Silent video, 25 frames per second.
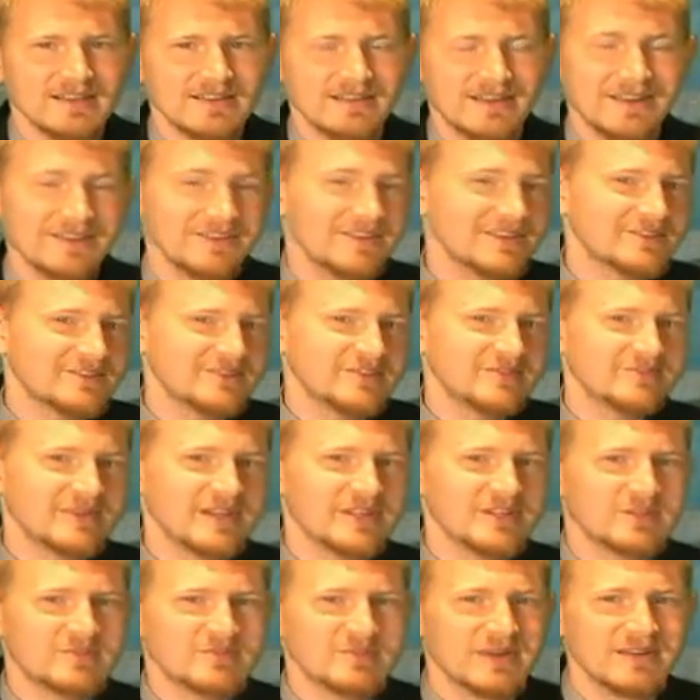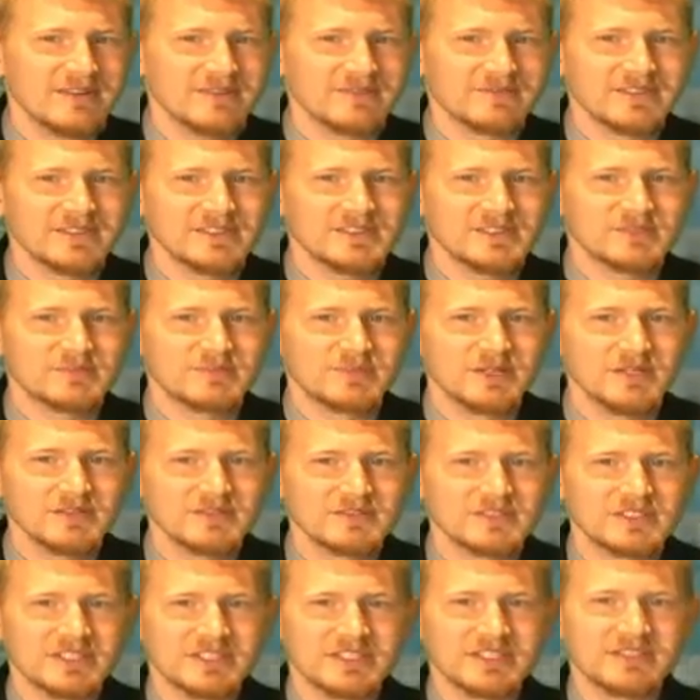Now you get two major benefits to
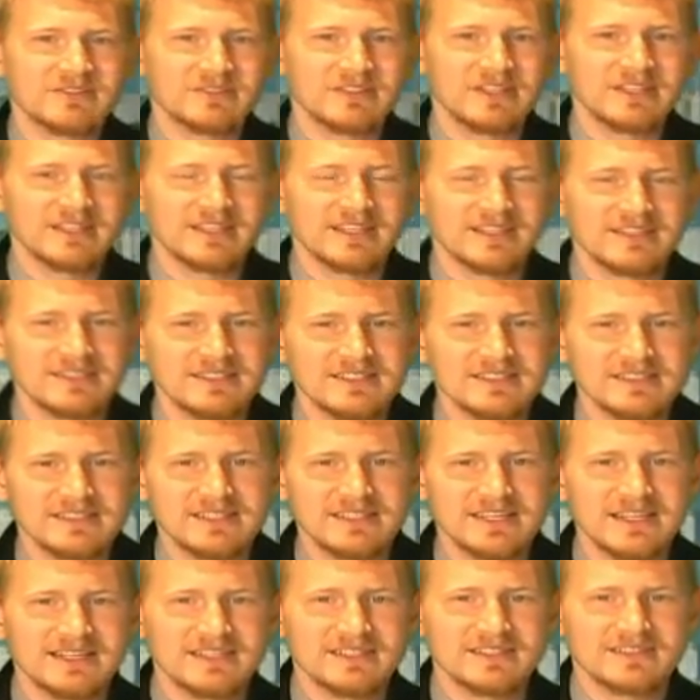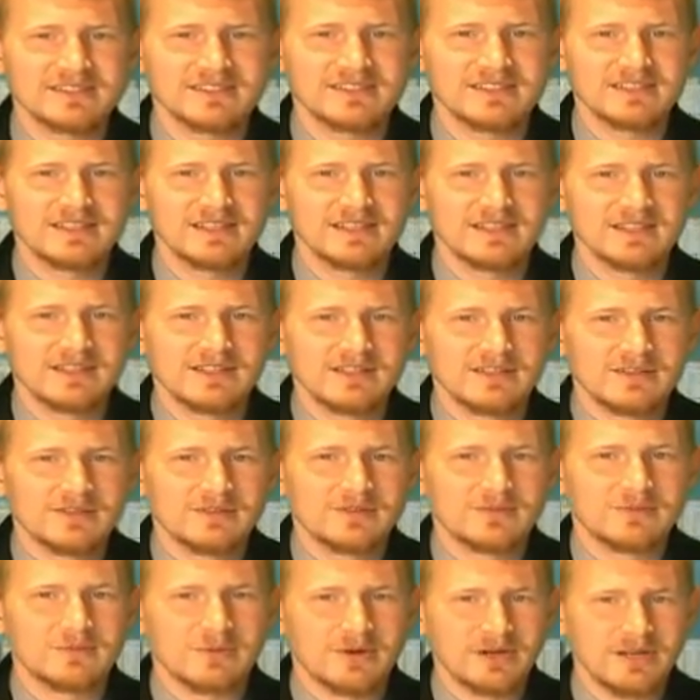posting your link on these sites.
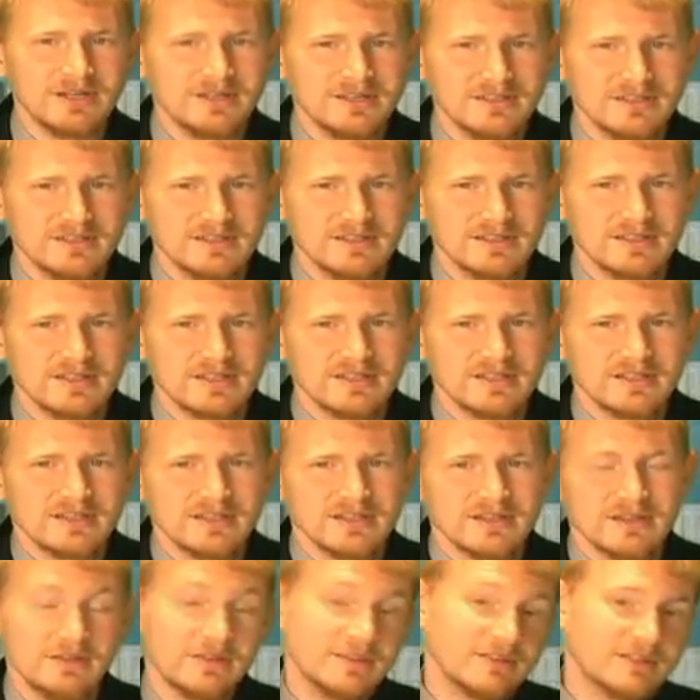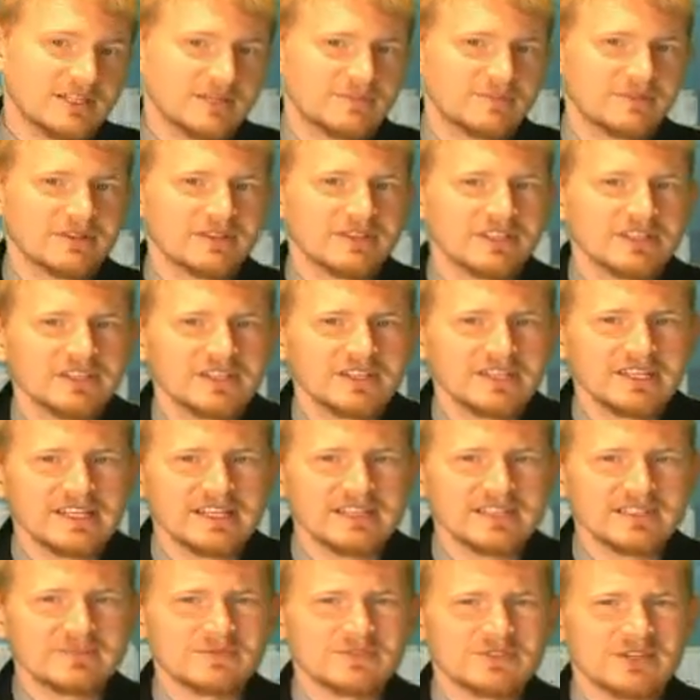One, you're typically going to
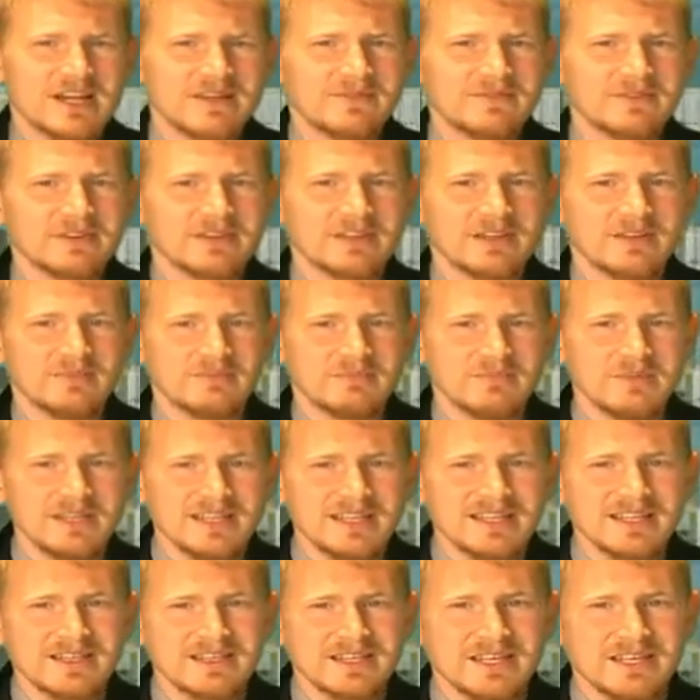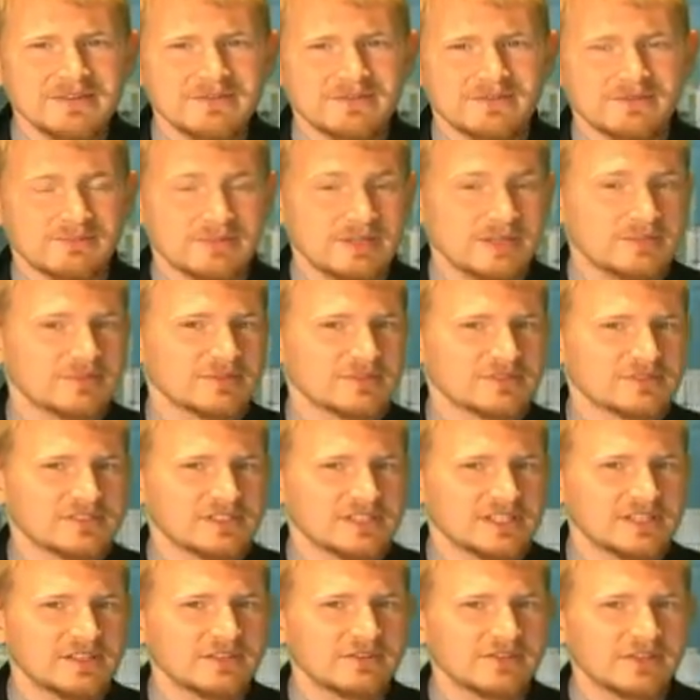get some traffic immediately from people
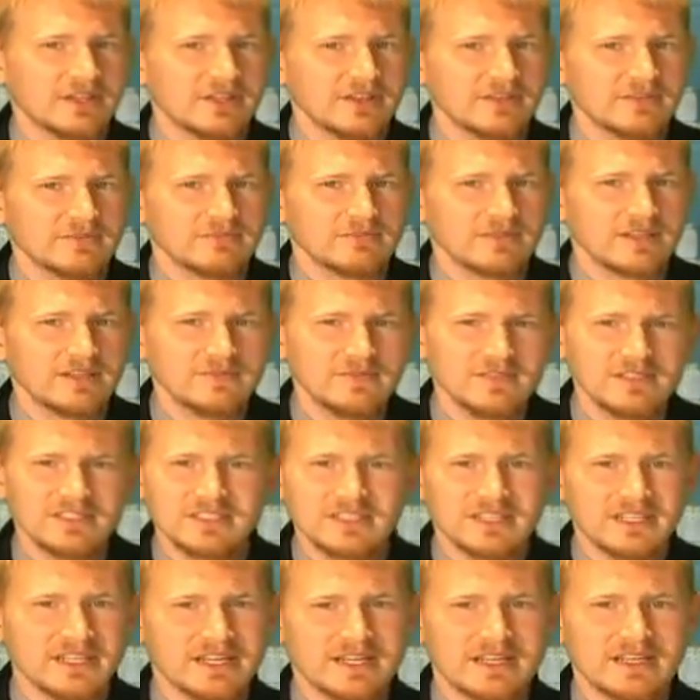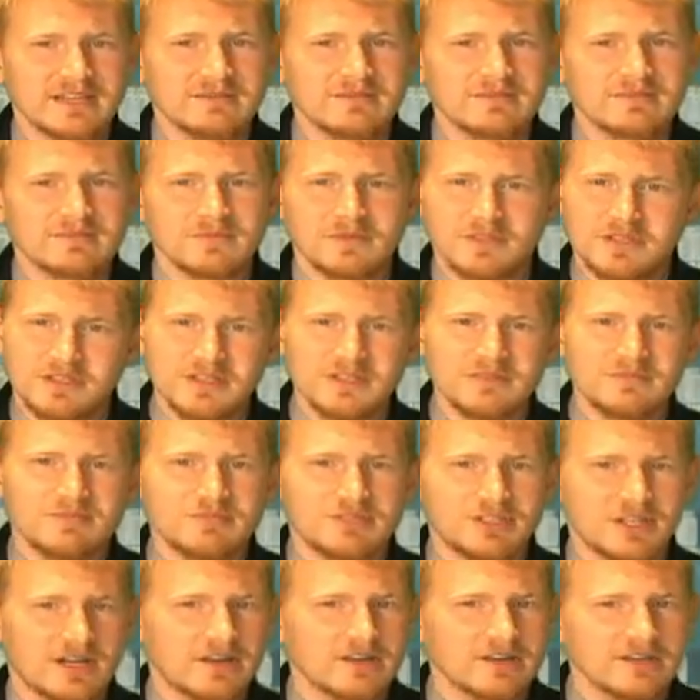seeing your link and visiting it. Good
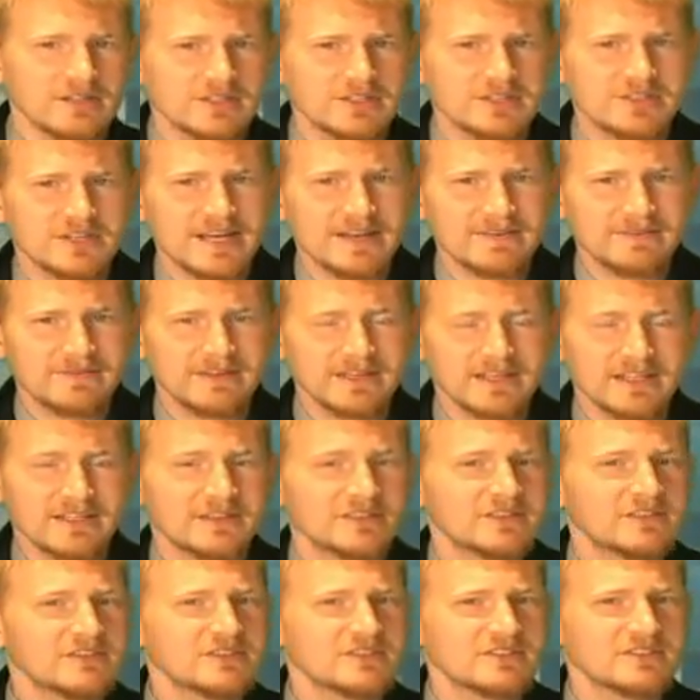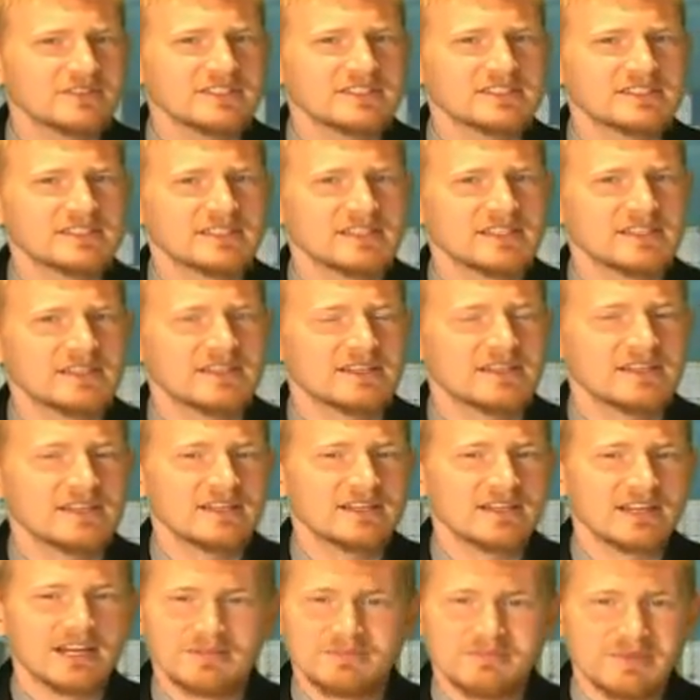targeted traffic, and you usually see
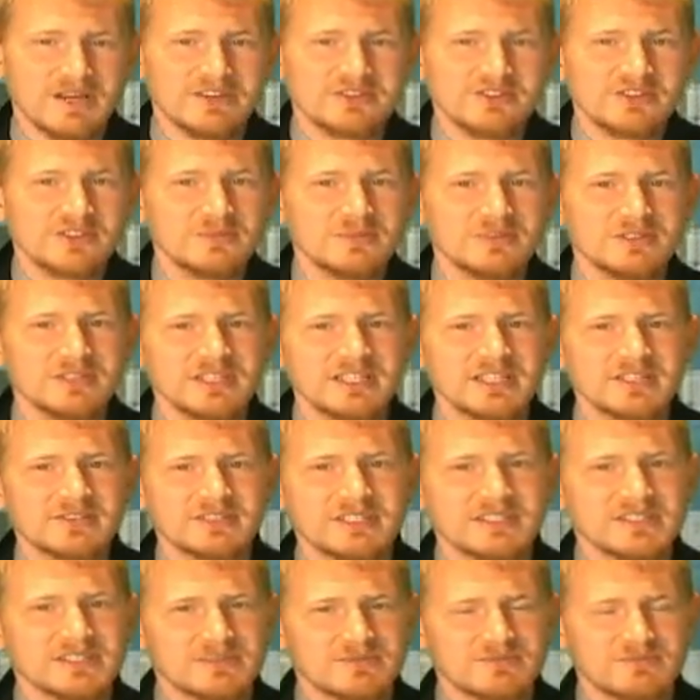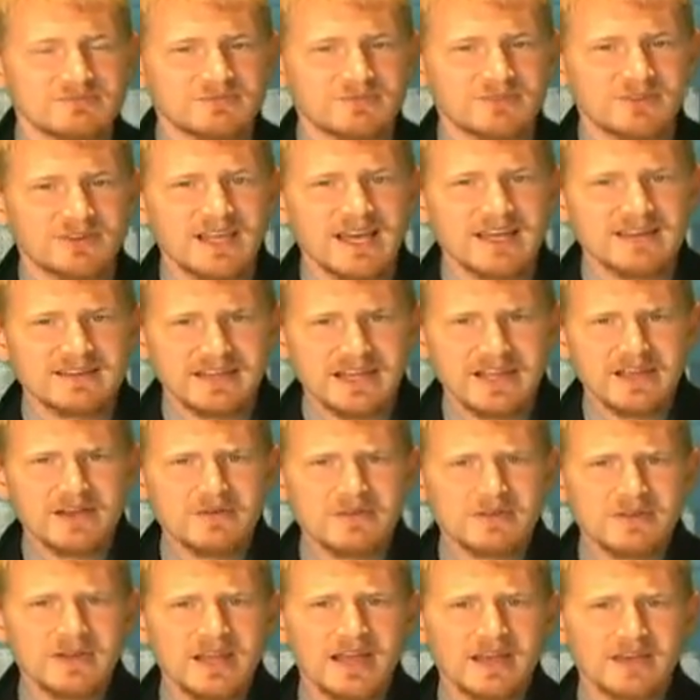a measurable increase for that day
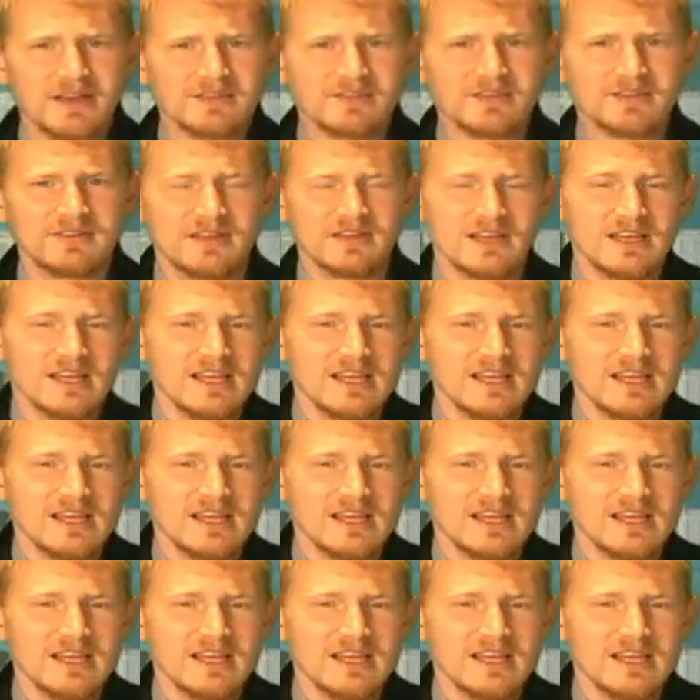or the next.